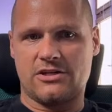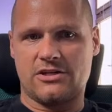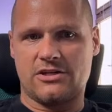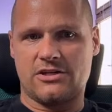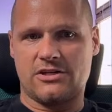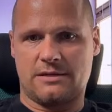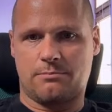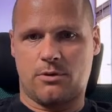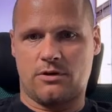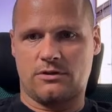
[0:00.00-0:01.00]
this
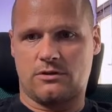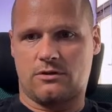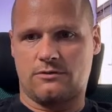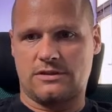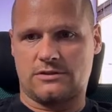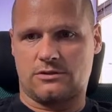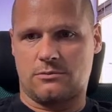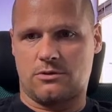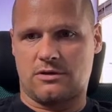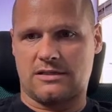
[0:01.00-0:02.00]
midpoint of this order
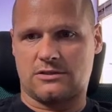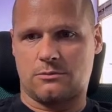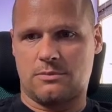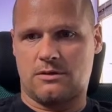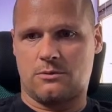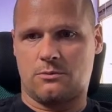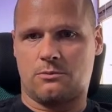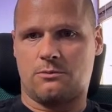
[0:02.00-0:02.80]
block, right? So below